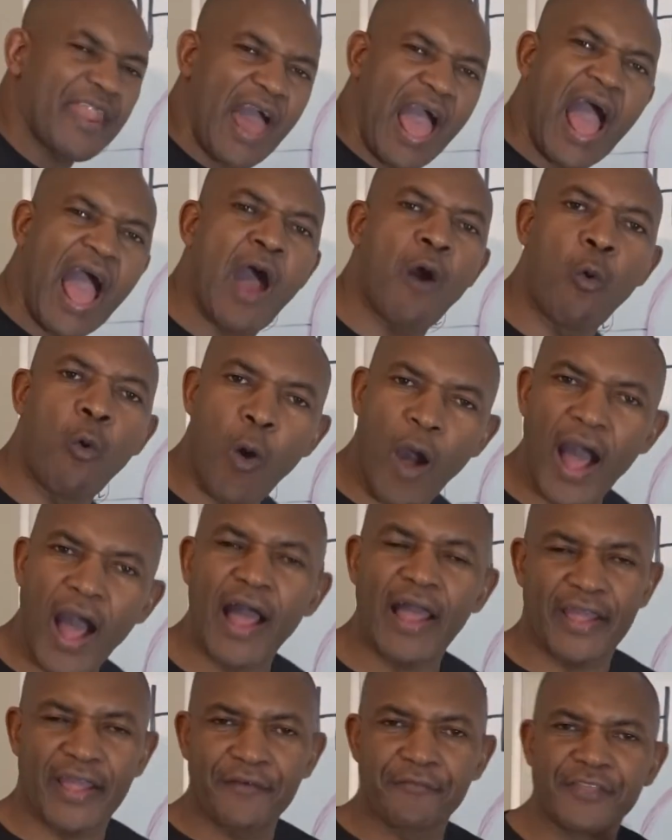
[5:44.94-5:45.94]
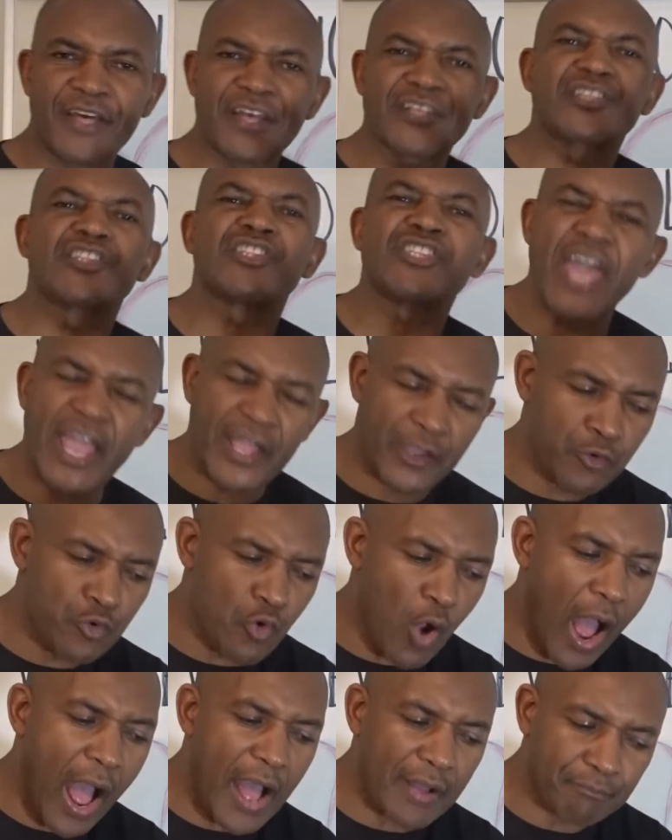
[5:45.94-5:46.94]
hour, if they take
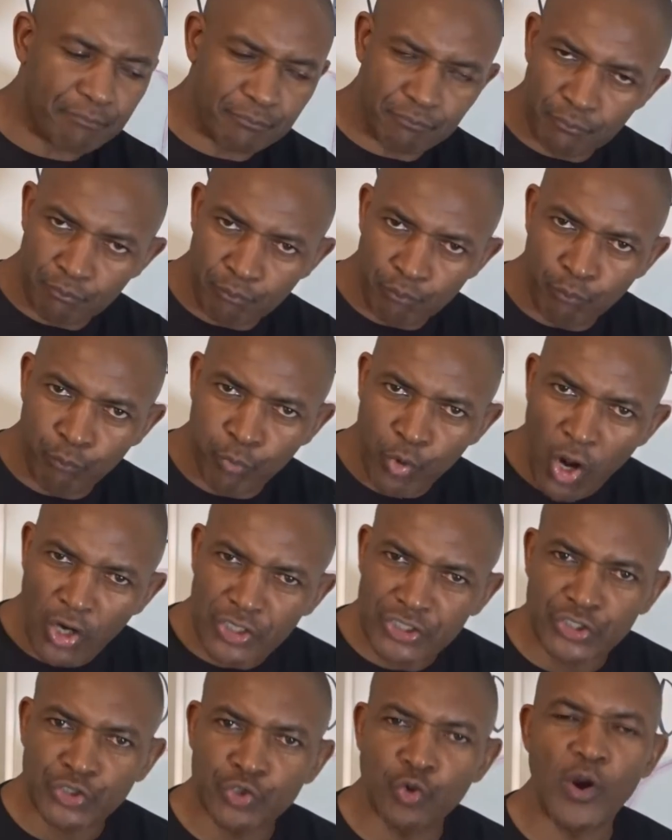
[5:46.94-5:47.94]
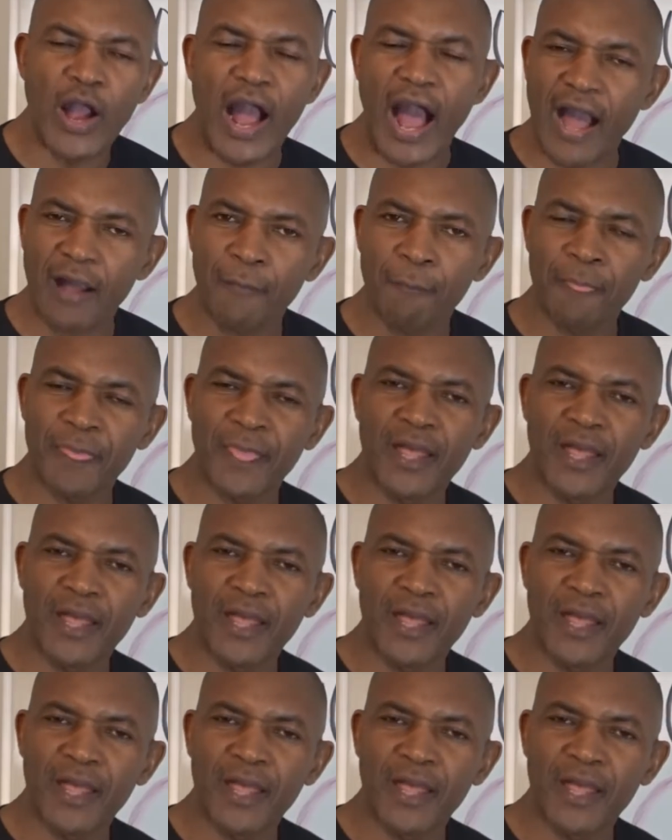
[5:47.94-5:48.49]
your blood sugar,